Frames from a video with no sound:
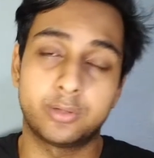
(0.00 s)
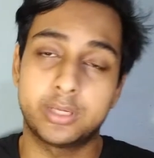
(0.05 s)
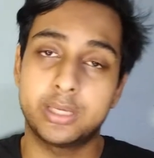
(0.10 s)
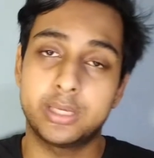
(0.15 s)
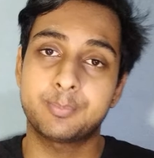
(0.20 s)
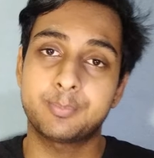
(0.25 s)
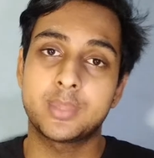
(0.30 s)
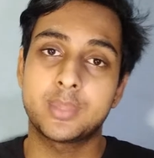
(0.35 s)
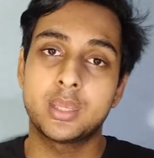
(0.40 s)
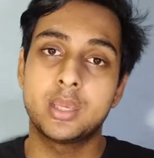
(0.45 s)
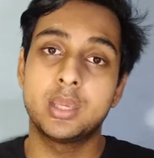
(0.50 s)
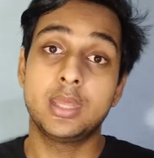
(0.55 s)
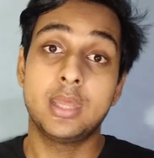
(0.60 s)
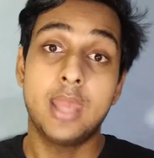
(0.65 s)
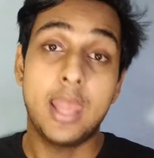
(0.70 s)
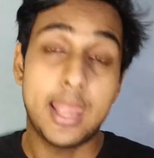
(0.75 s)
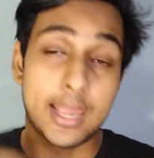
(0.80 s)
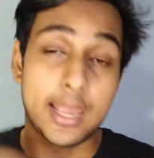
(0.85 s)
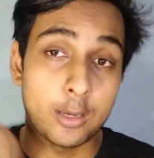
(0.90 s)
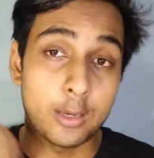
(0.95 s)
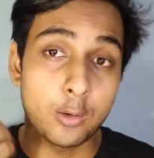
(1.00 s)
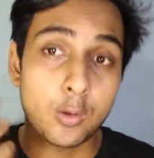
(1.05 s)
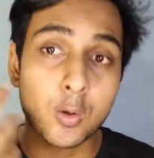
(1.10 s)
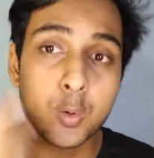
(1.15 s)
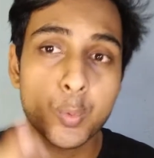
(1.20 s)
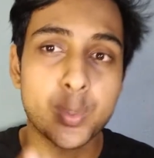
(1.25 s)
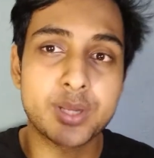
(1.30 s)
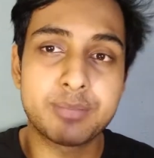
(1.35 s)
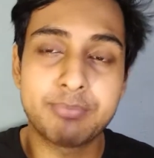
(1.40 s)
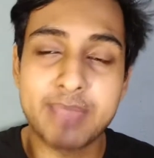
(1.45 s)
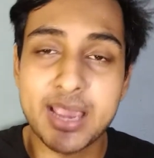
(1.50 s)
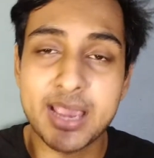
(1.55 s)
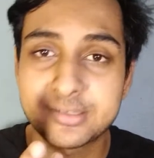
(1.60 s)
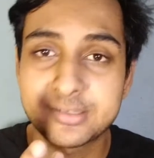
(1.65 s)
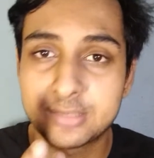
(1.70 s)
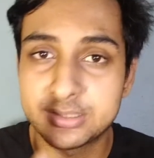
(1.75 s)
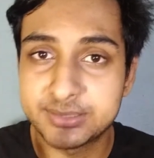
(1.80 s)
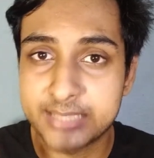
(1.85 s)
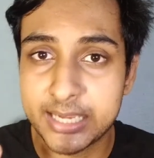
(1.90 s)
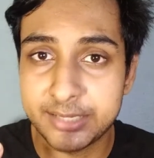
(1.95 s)
Okay, along with
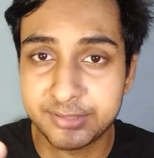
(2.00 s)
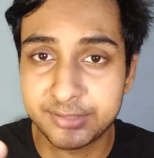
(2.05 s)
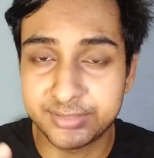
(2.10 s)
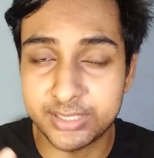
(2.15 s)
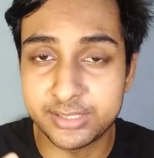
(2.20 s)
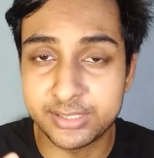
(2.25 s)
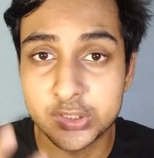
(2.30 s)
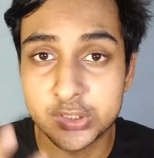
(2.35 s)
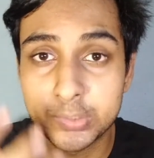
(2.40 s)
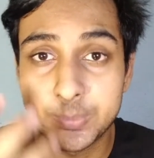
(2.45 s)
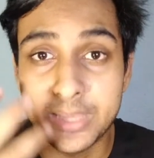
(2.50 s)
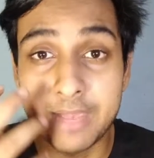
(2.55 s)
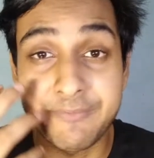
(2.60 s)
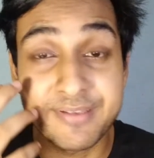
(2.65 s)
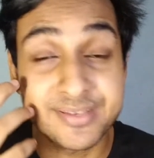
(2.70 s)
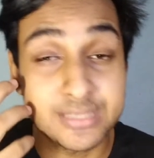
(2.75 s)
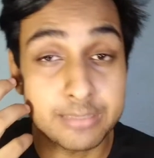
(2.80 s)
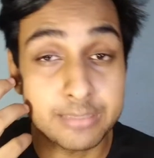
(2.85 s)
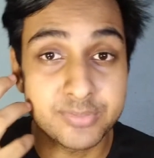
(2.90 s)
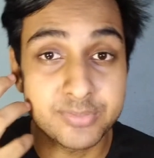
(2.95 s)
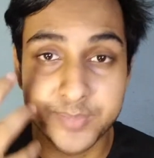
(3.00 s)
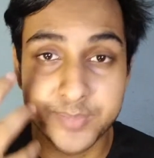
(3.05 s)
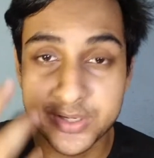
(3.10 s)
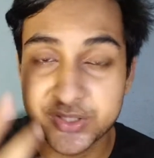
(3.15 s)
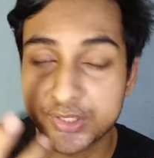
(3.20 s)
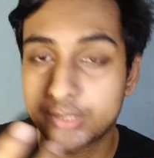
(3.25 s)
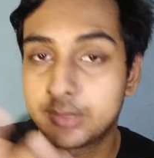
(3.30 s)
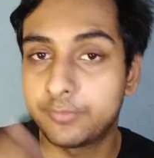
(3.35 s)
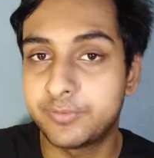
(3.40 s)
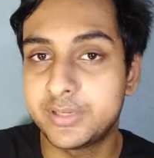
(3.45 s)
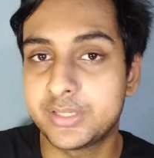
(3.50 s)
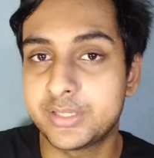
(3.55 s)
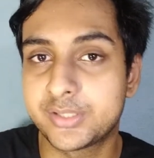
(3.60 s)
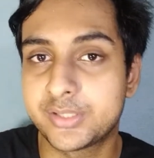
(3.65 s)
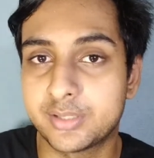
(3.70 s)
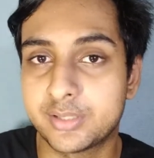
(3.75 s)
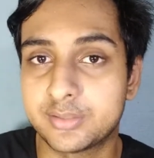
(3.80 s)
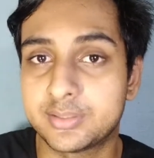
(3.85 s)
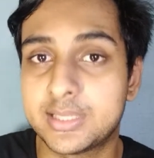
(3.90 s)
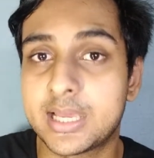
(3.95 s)
maxillary sinusitis, you'll be having some special
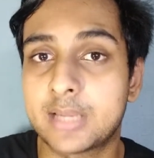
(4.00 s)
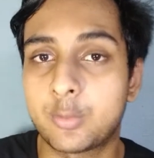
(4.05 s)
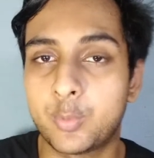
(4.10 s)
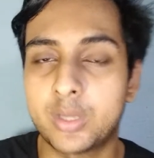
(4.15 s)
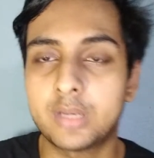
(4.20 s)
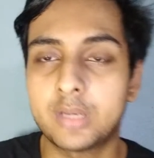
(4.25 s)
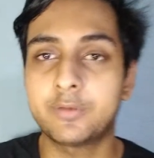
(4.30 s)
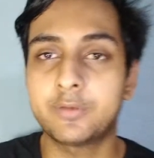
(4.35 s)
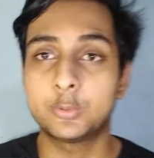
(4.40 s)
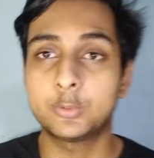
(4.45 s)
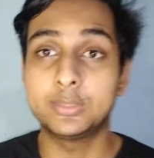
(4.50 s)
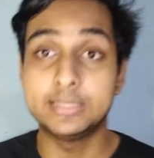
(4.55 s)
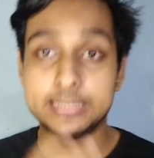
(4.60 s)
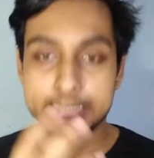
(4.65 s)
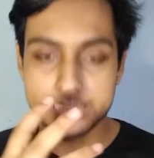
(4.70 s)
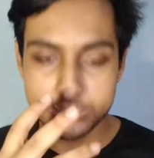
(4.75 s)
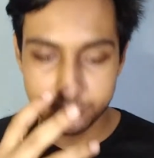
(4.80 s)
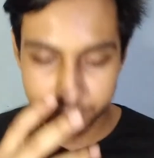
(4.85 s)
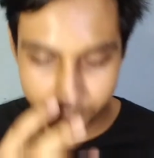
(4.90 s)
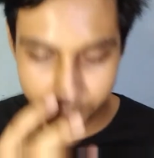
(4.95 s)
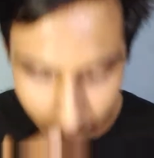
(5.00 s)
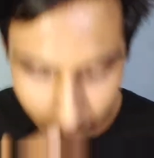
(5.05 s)
features that whenever you lean